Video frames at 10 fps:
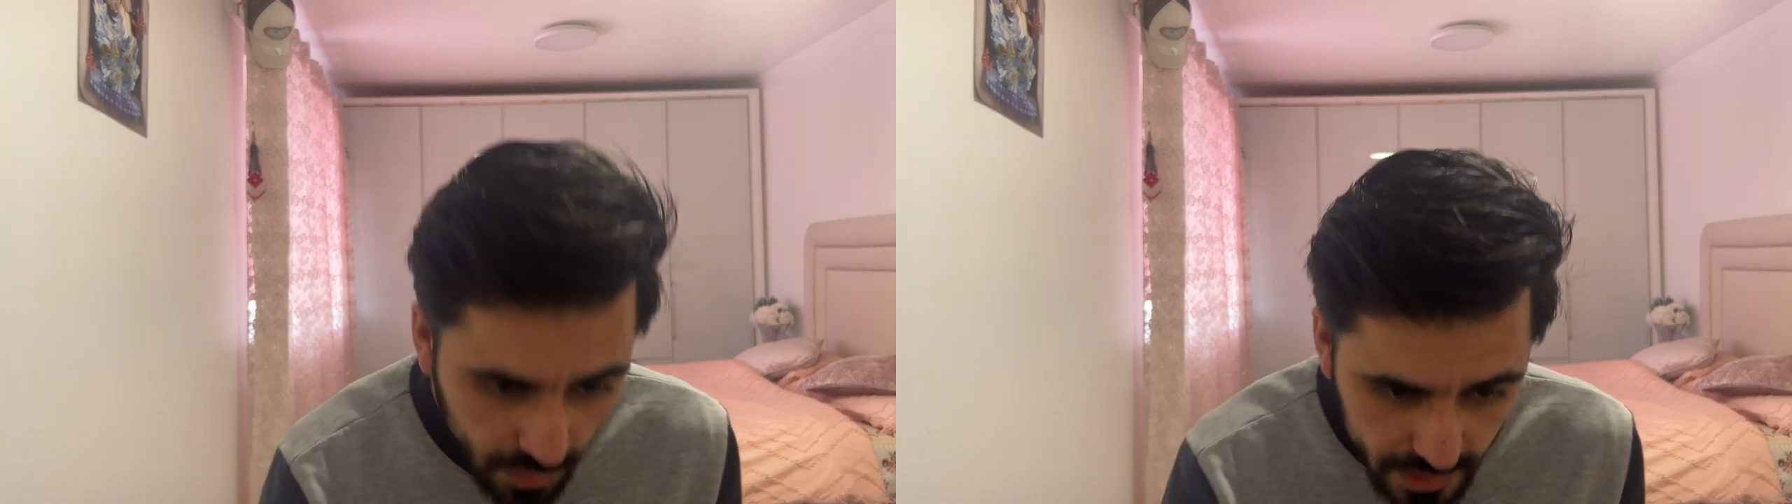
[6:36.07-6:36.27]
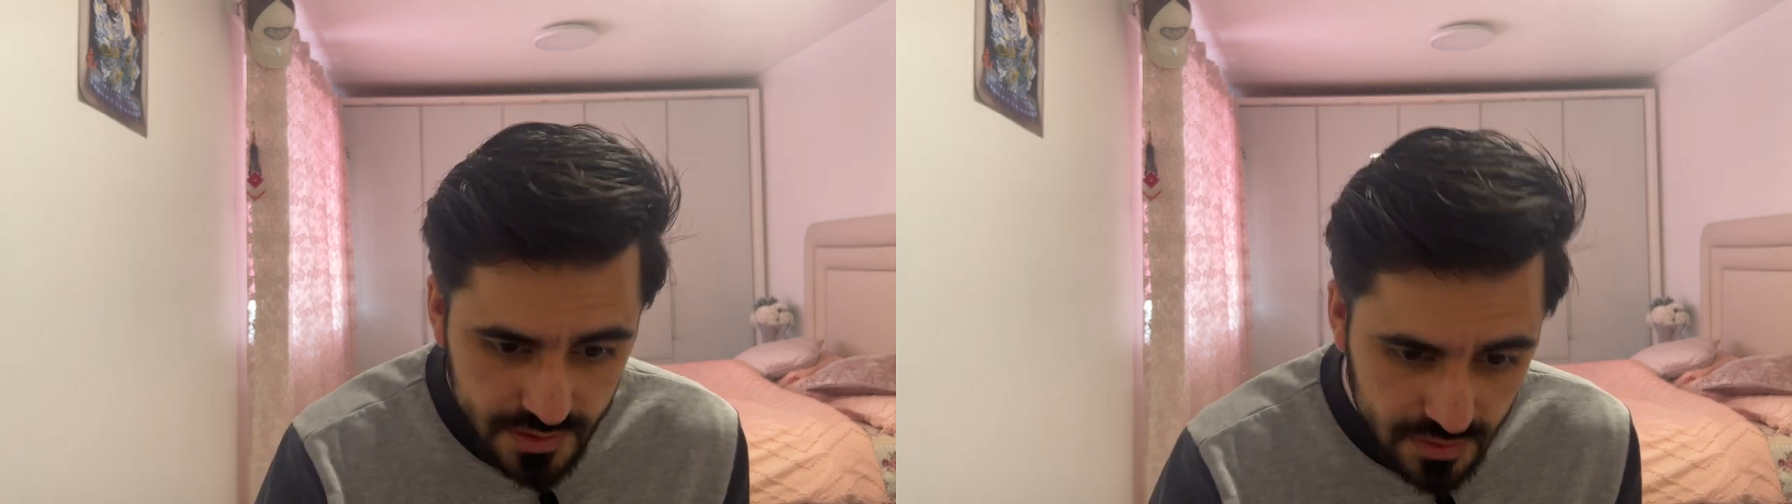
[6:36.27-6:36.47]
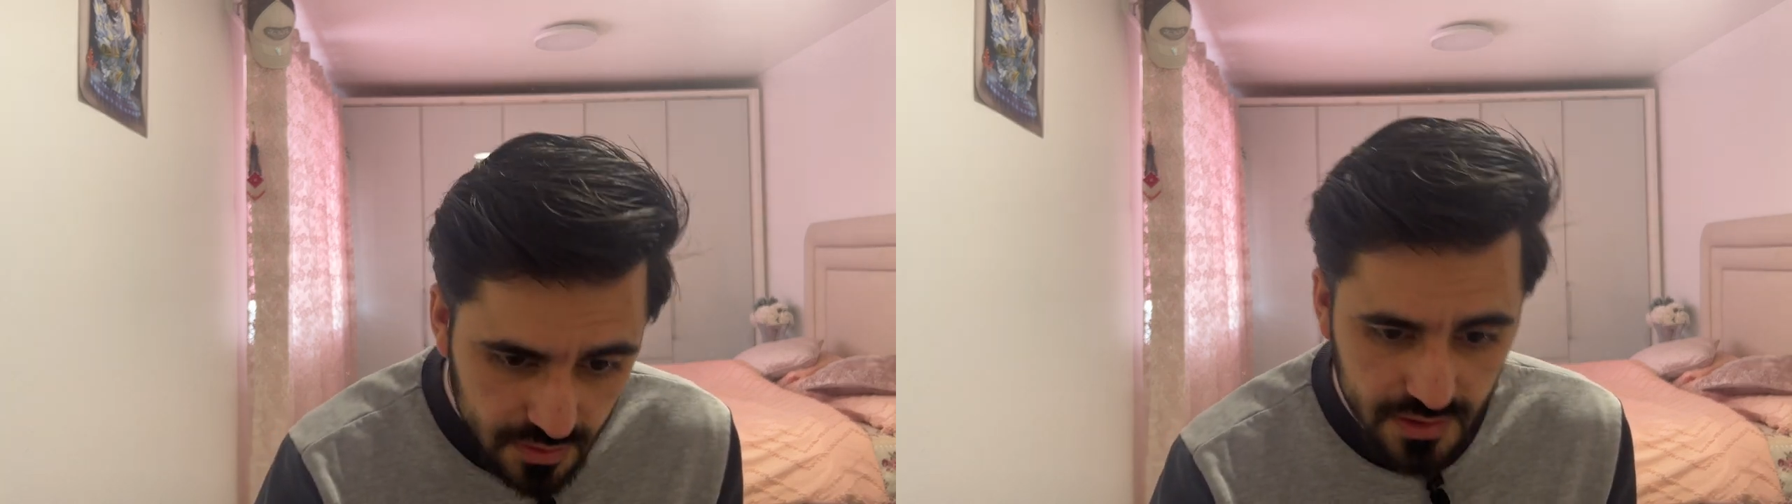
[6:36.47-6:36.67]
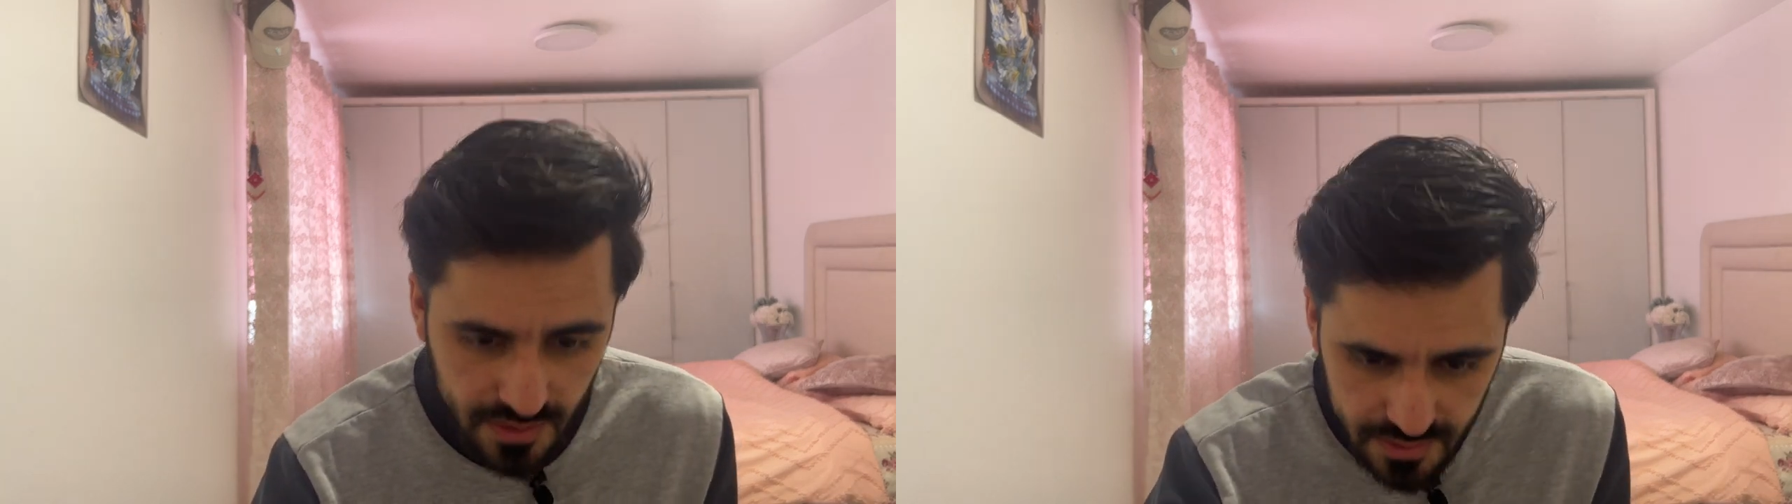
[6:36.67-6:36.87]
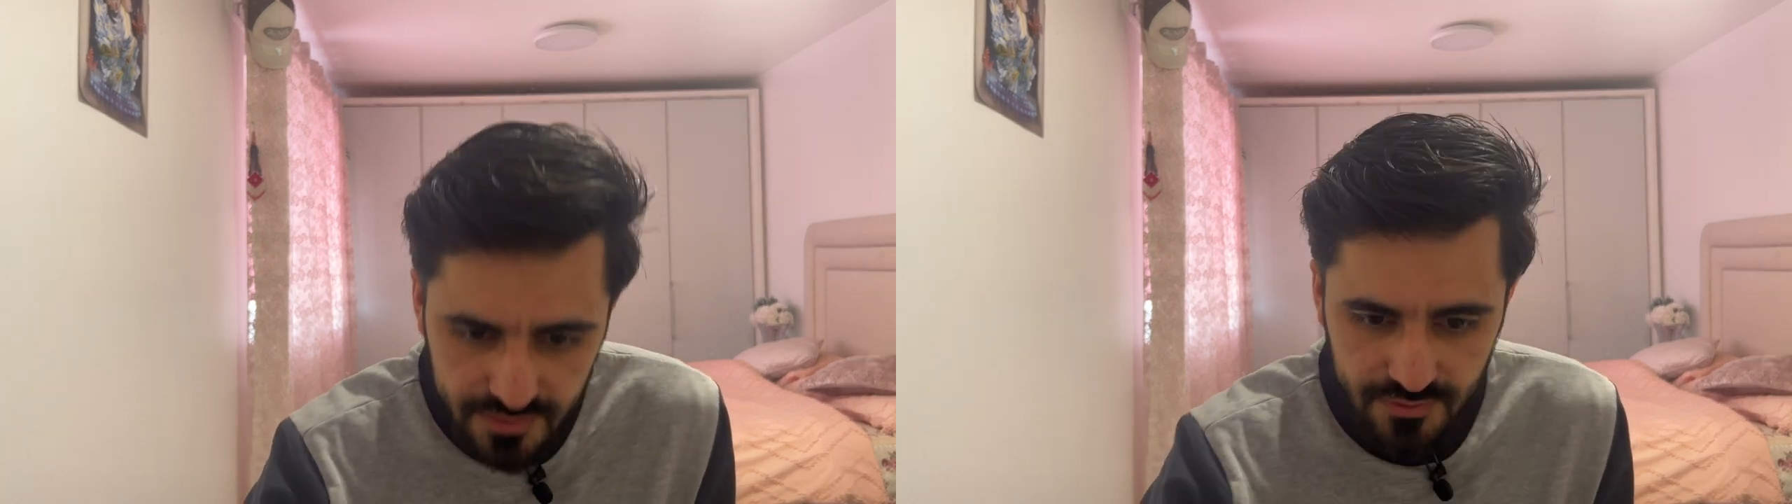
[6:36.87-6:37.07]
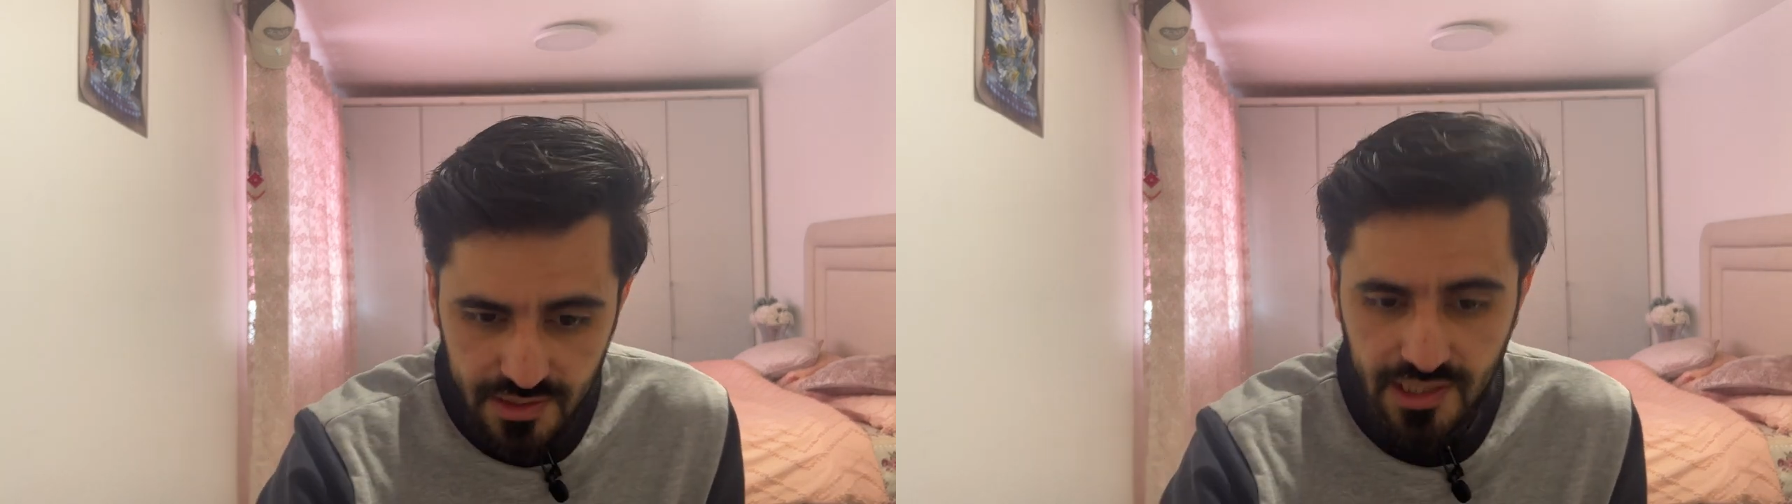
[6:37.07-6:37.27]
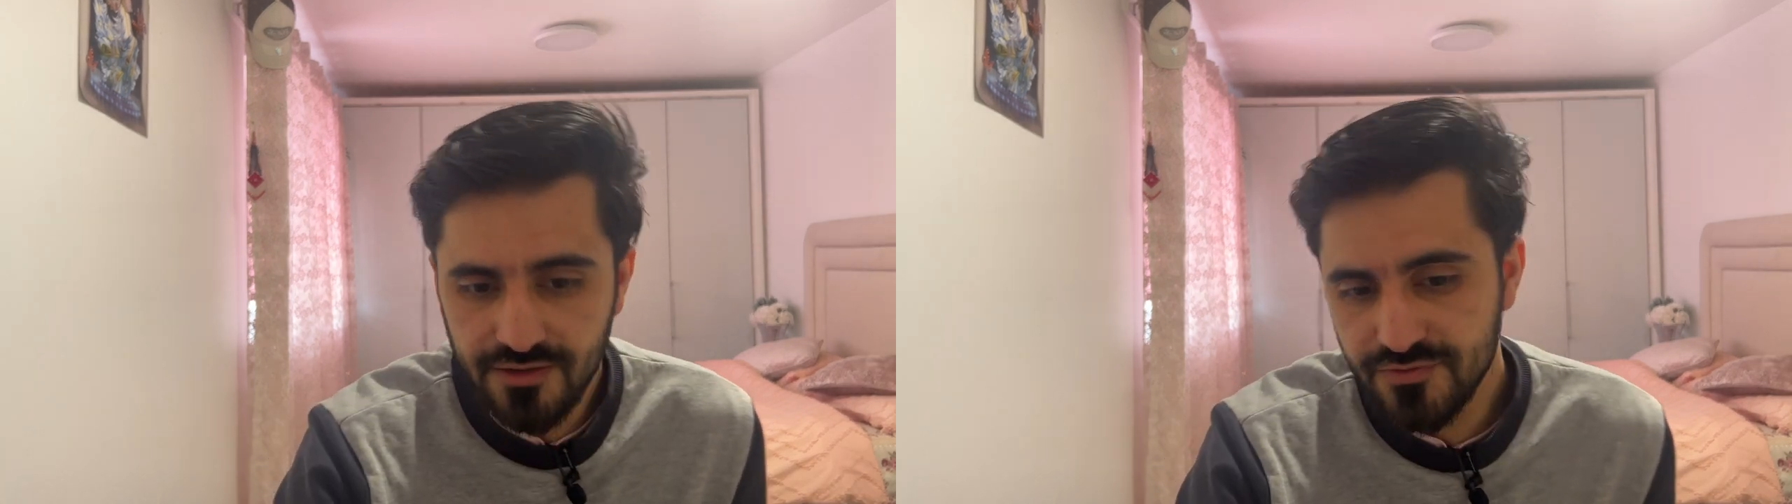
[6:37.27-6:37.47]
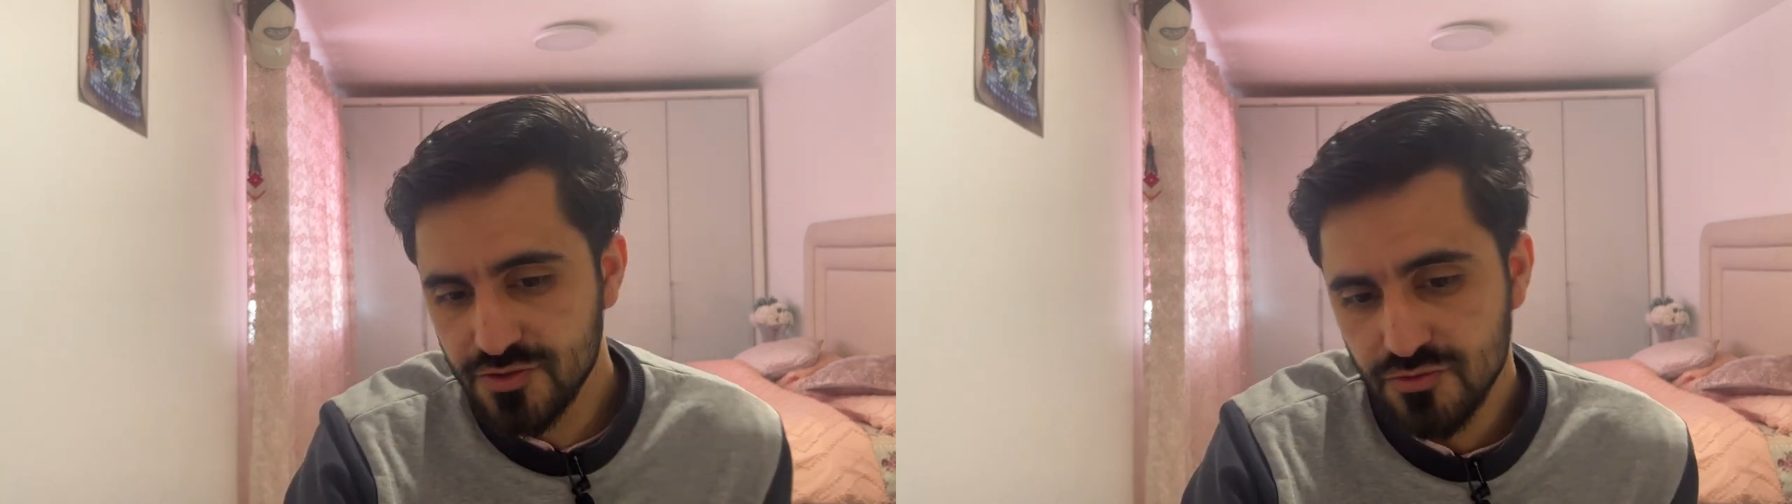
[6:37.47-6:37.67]
What is going on? What
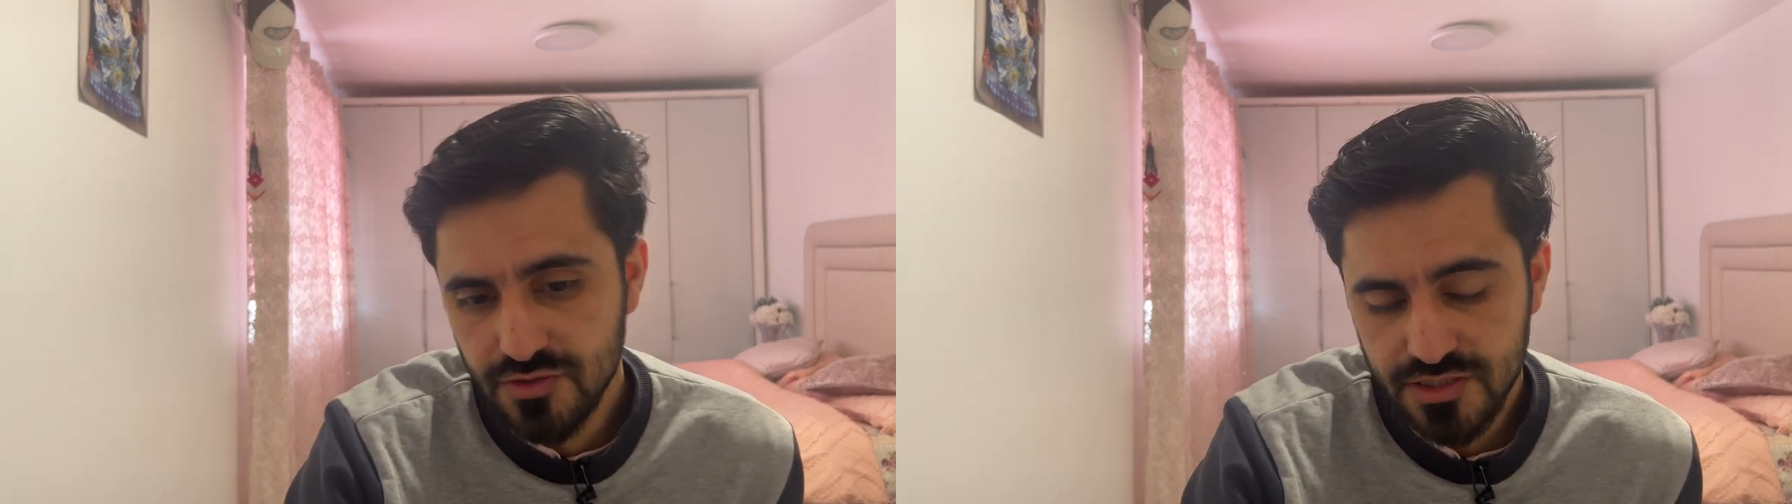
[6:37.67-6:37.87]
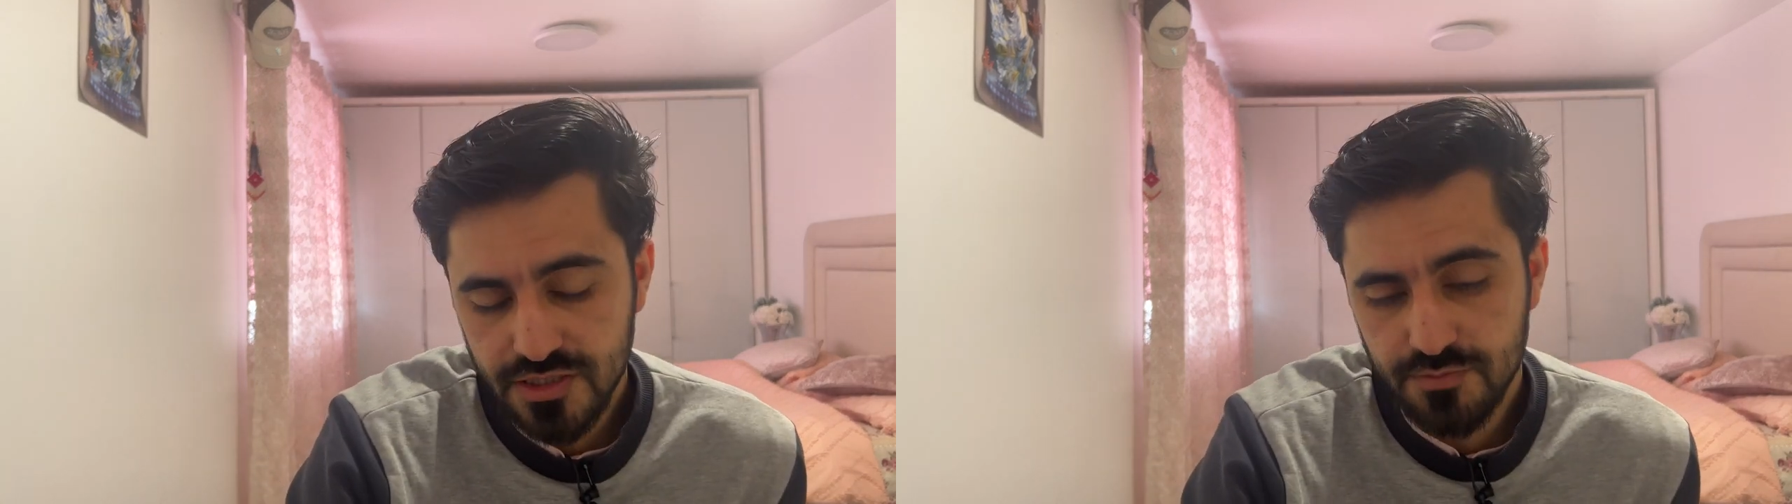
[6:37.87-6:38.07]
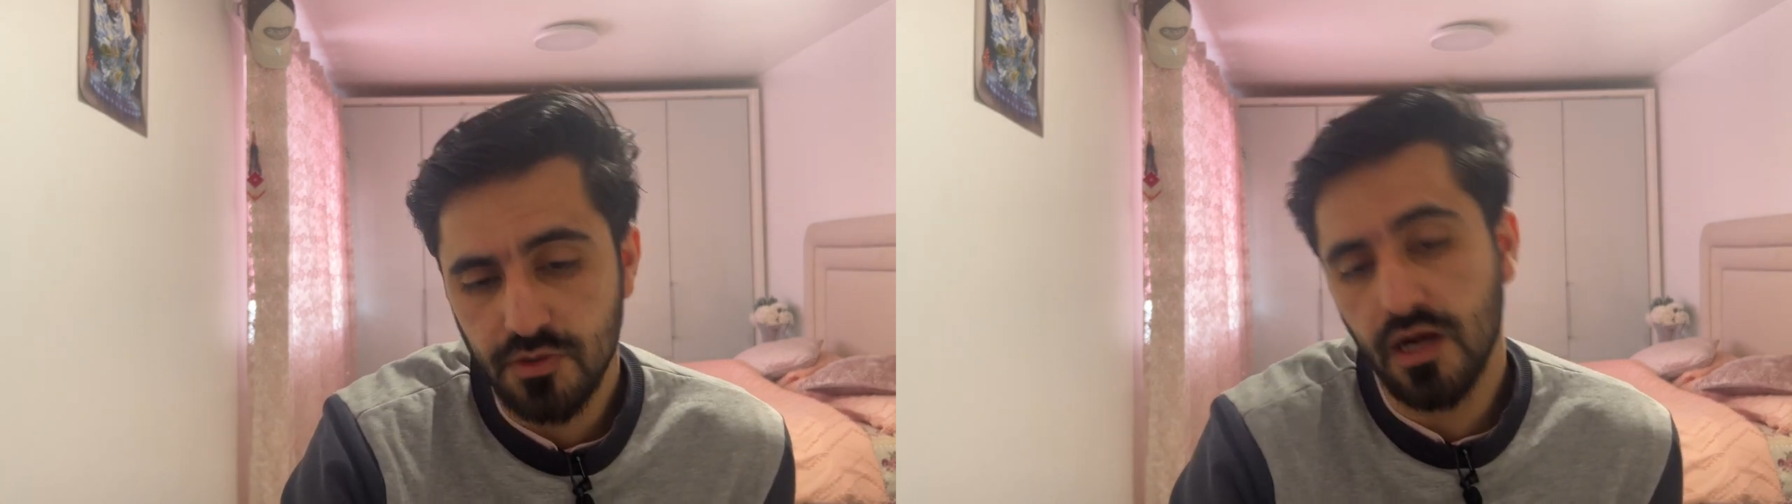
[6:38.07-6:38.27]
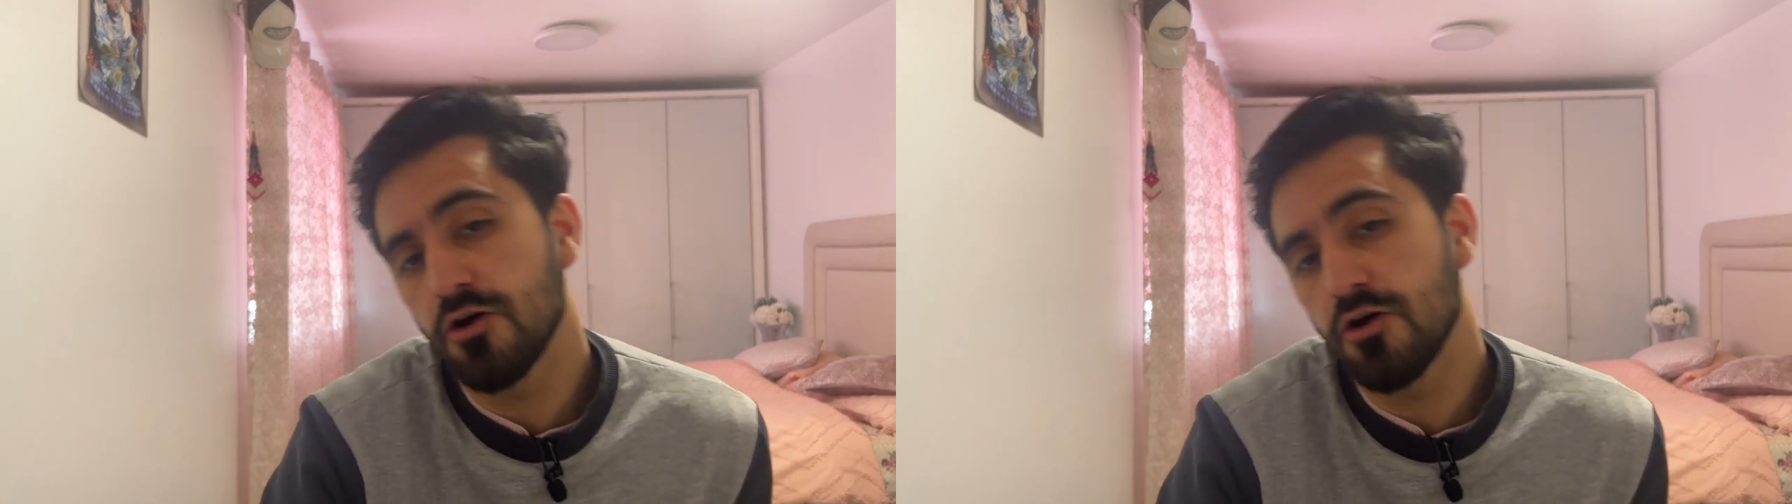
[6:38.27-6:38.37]
kind of a school is this, bro?